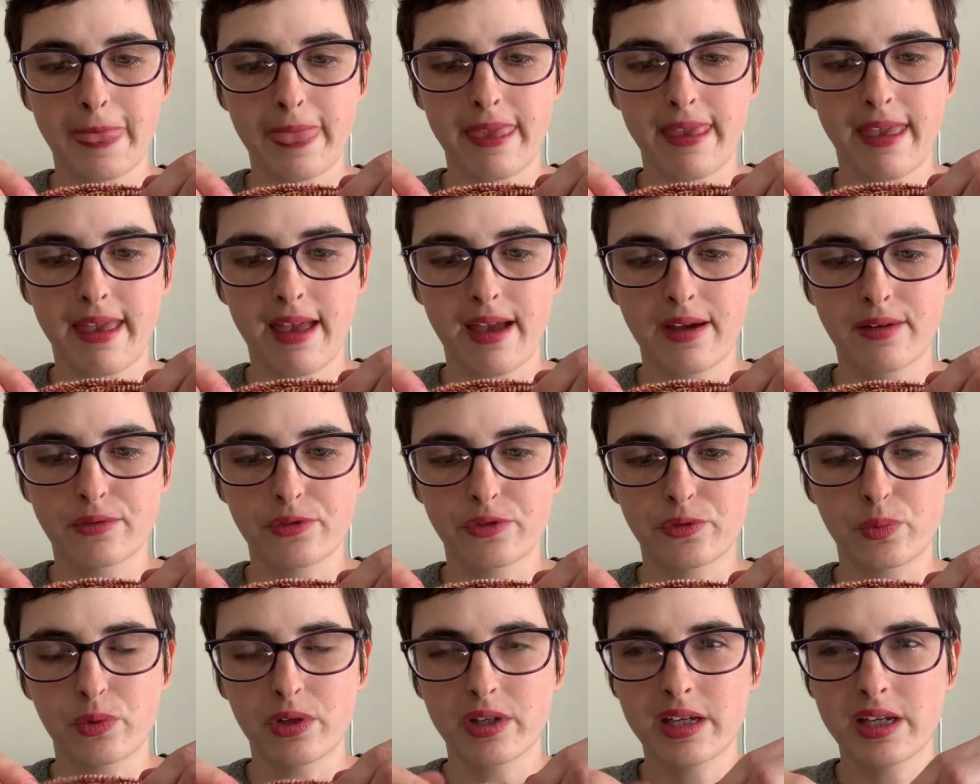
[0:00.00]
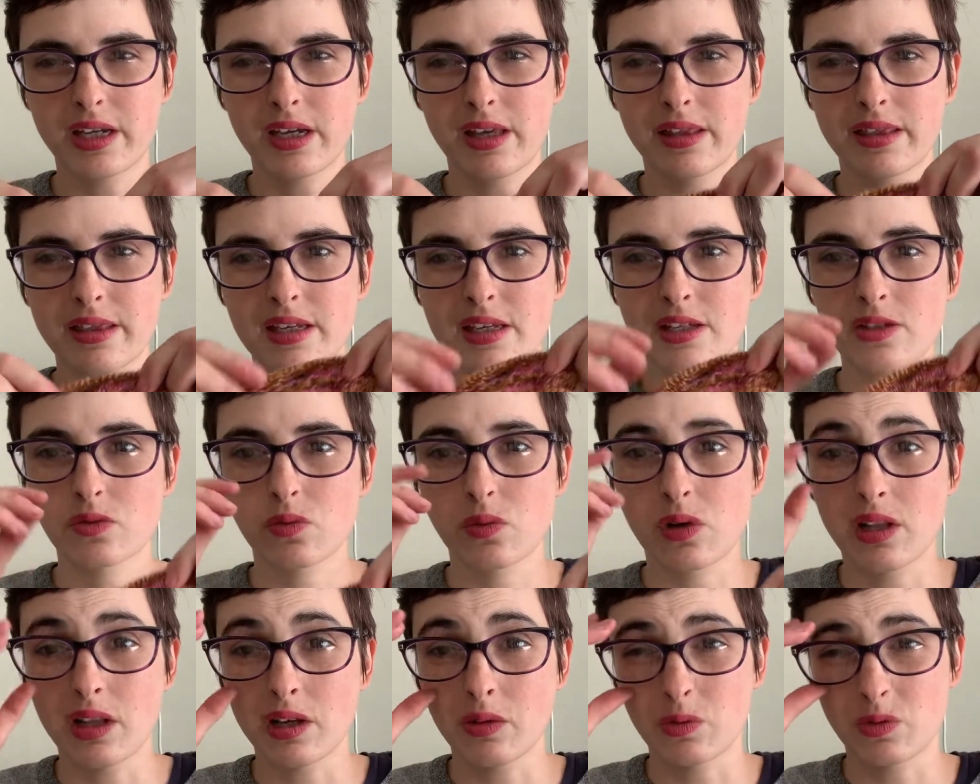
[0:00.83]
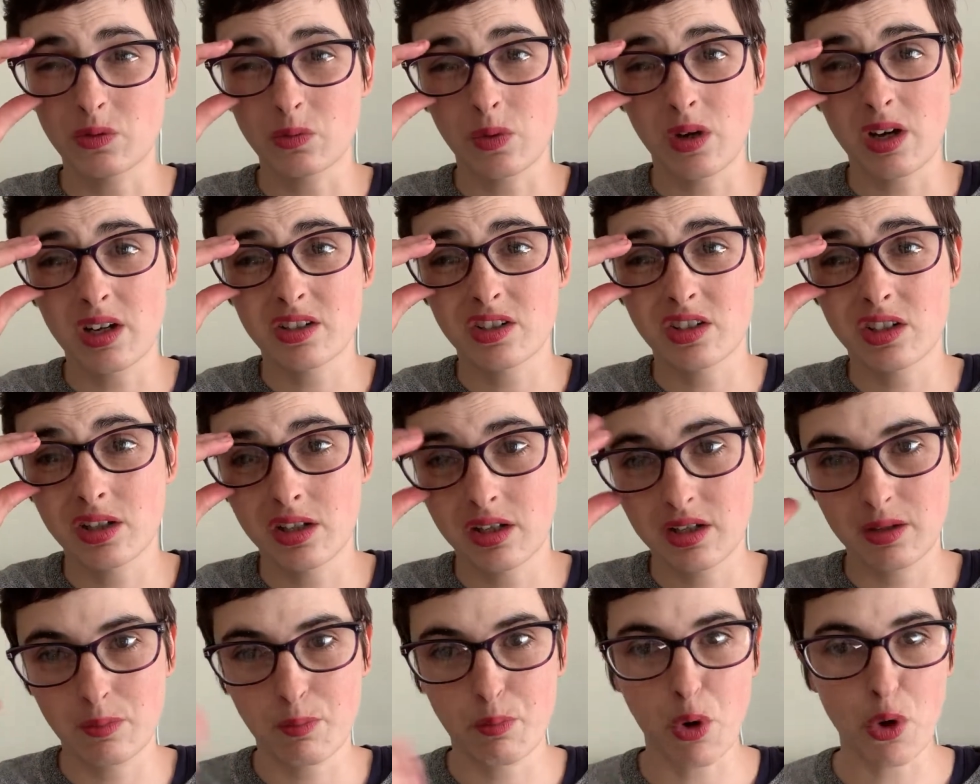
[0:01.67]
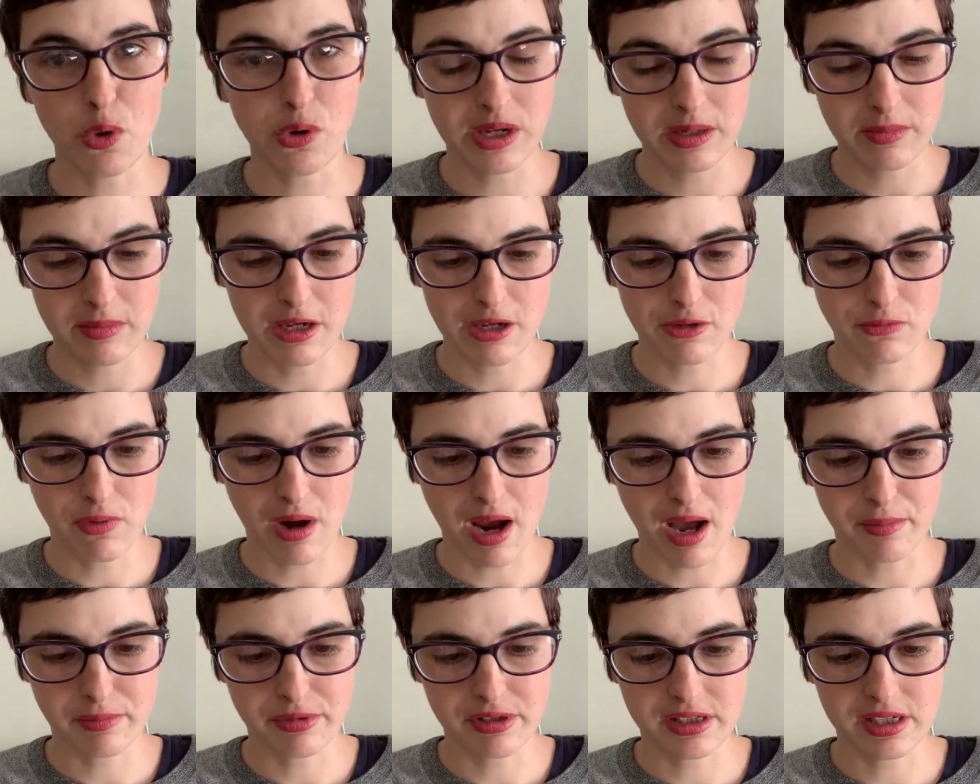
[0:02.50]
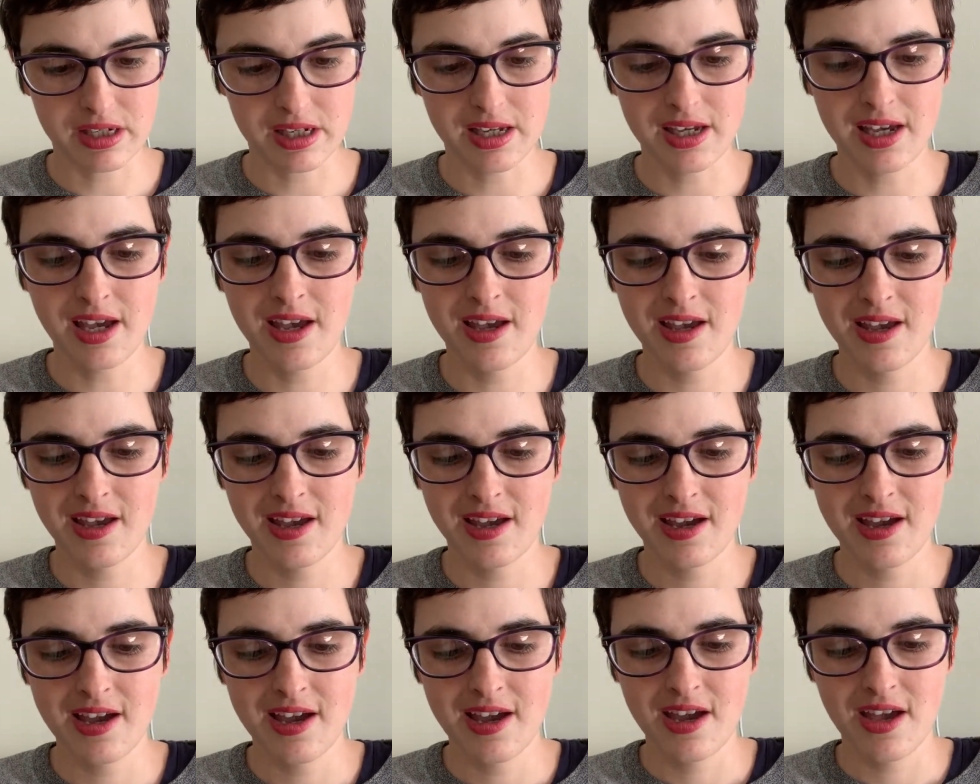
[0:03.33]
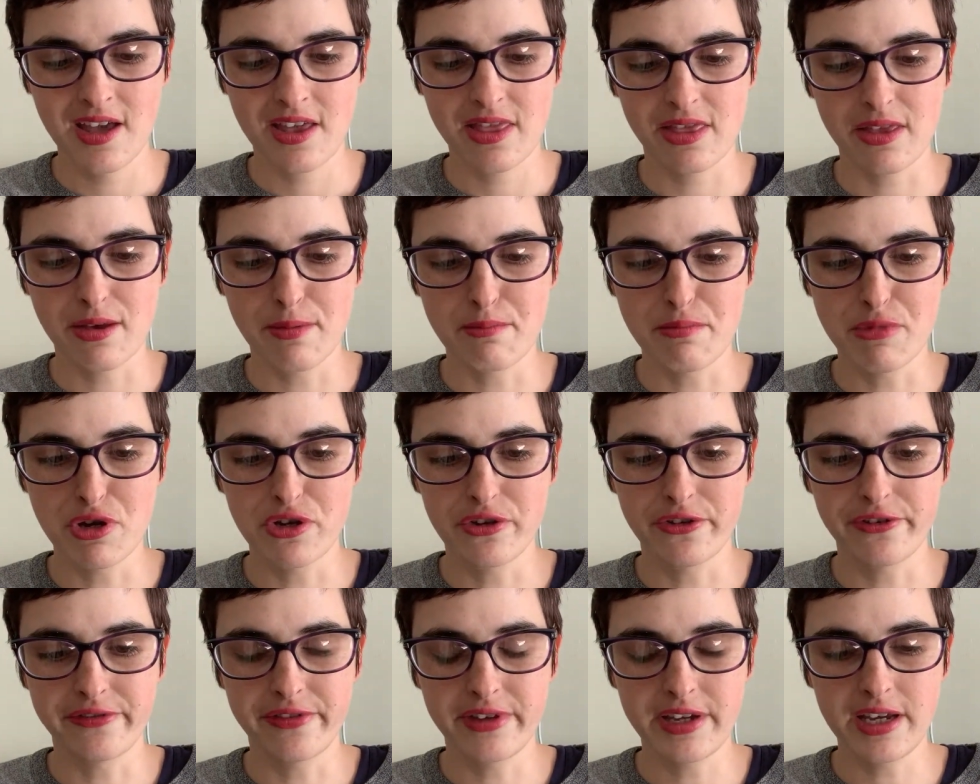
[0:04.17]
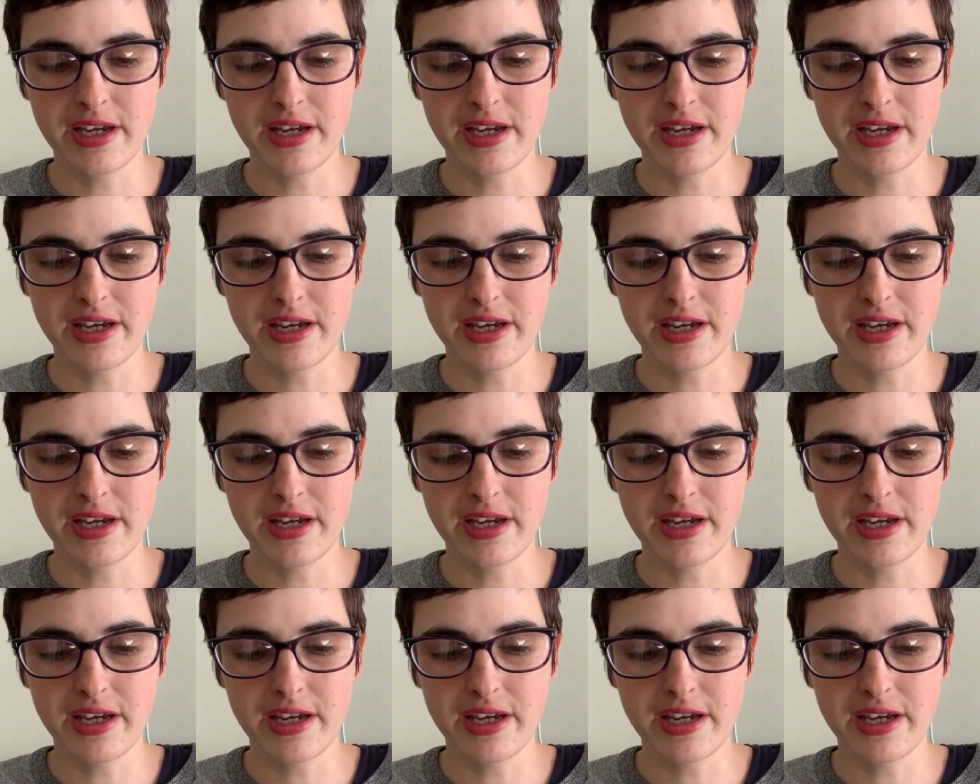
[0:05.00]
was working on these while I was watching Bohemian Rhapsody, the movie.